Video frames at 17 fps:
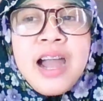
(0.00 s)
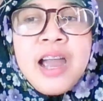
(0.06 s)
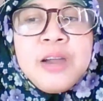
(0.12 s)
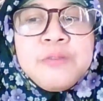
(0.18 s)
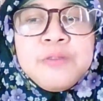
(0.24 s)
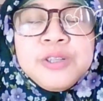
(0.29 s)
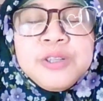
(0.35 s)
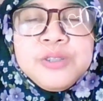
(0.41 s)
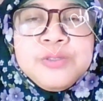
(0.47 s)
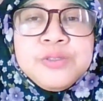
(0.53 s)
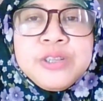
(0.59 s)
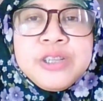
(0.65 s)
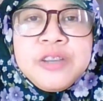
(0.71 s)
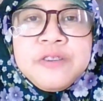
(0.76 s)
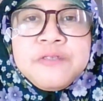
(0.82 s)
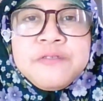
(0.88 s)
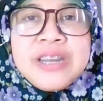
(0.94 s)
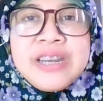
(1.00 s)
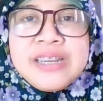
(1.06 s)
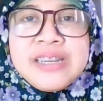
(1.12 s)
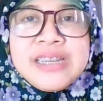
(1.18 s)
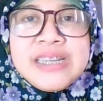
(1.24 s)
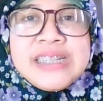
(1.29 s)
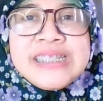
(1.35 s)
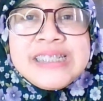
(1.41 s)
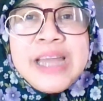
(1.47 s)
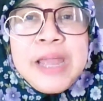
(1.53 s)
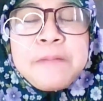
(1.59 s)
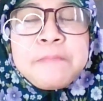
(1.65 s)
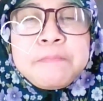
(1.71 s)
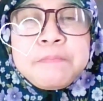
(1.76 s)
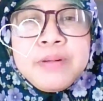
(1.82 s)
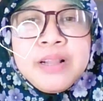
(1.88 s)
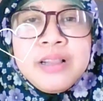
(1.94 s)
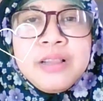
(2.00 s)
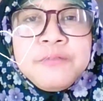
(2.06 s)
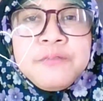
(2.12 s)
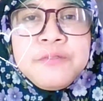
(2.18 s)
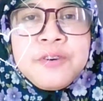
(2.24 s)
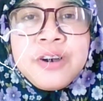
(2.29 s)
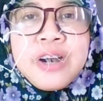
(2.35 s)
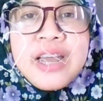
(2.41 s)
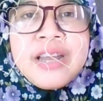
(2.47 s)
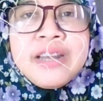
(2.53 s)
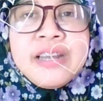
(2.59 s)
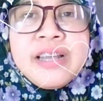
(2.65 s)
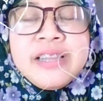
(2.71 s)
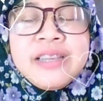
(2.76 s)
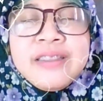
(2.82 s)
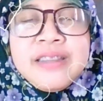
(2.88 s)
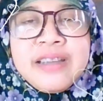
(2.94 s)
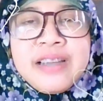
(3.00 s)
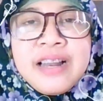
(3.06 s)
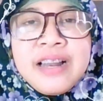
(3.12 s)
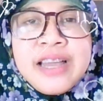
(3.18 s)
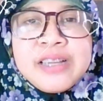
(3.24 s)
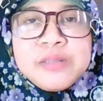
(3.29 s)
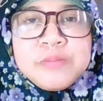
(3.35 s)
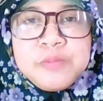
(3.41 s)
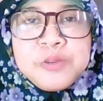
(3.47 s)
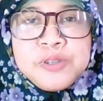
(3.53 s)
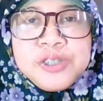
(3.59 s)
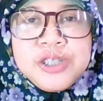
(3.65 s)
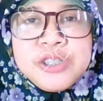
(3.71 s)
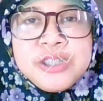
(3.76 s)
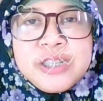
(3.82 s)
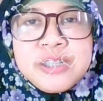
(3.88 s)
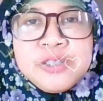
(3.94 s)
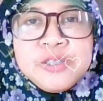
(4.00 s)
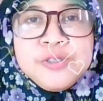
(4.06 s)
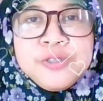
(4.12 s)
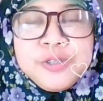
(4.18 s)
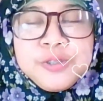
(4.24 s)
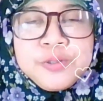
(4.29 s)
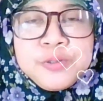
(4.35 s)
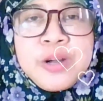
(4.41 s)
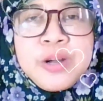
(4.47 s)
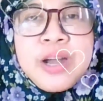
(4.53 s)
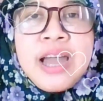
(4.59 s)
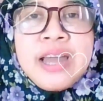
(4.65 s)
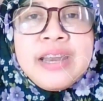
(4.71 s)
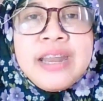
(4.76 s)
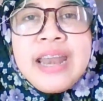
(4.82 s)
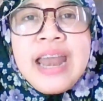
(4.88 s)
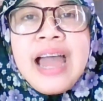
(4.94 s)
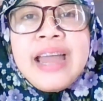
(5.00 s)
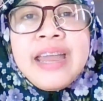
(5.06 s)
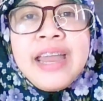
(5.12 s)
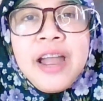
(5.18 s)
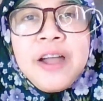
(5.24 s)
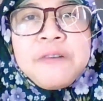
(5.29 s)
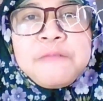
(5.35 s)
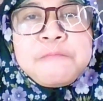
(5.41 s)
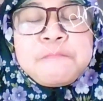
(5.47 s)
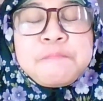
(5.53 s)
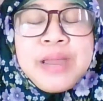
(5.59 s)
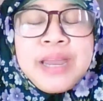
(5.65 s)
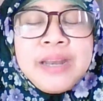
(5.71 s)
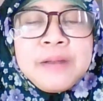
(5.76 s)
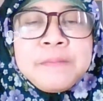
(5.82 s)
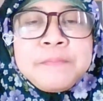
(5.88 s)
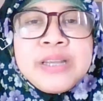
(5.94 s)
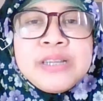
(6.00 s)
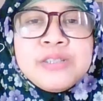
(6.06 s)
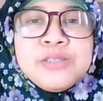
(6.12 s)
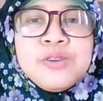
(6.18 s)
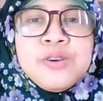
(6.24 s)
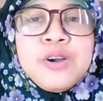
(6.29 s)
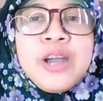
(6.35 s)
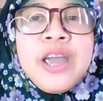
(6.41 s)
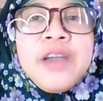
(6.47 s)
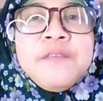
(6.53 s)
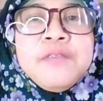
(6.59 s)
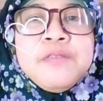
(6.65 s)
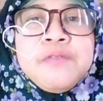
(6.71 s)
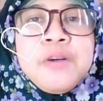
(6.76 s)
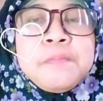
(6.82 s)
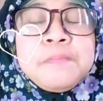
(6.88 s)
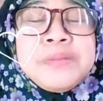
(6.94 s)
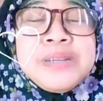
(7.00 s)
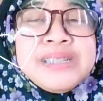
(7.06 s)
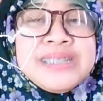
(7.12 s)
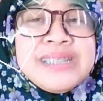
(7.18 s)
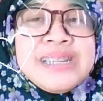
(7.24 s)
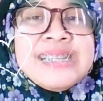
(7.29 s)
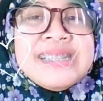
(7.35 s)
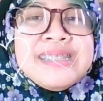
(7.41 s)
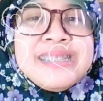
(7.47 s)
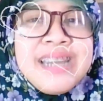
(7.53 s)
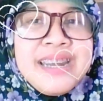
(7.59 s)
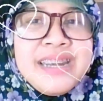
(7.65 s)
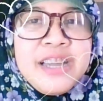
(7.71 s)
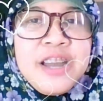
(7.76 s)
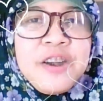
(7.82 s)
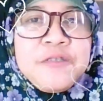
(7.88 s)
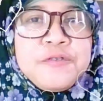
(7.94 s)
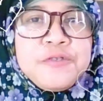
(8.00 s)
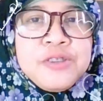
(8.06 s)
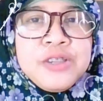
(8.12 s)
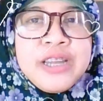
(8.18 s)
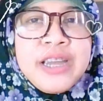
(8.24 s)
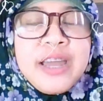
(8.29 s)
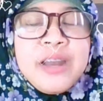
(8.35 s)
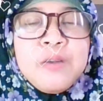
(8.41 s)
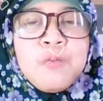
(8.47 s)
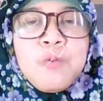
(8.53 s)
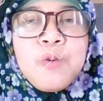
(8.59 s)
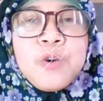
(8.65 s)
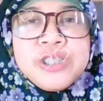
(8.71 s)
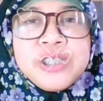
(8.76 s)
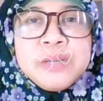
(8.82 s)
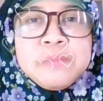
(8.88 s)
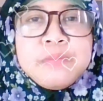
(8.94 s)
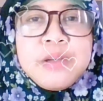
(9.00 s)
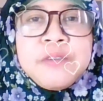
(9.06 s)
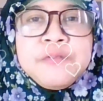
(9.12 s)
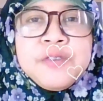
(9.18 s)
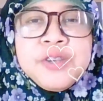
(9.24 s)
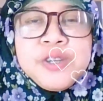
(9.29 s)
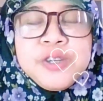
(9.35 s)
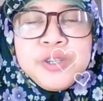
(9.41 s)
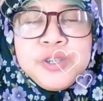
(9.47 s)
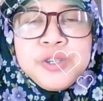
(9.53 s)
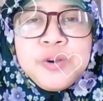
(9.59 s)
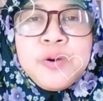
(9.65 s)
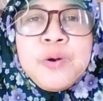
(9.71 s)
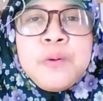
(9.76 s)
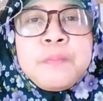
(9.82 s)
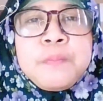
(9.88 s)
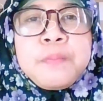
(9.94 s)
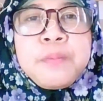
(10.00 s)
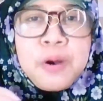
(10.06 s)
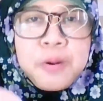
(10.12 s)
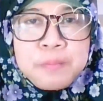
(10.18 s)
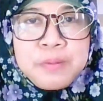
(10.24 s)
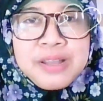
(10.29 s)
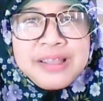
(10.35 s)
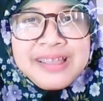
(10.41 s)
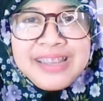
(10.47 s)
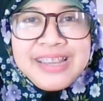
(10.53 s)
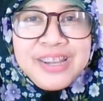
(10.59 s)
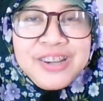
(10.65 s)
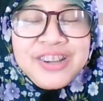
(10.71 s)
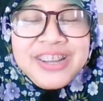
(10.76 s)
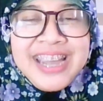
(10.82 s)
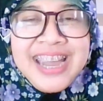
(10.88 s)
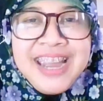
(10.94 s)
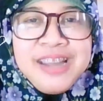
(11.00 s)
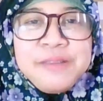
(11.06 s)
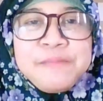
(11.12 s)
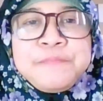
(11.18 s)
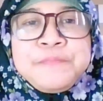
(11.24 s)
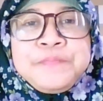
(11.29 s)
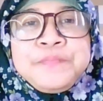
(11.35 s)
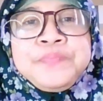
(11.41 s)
I want to give an example for analytical exposition to you that I have made. So everyone please listen carefully and watching my video properly, okay?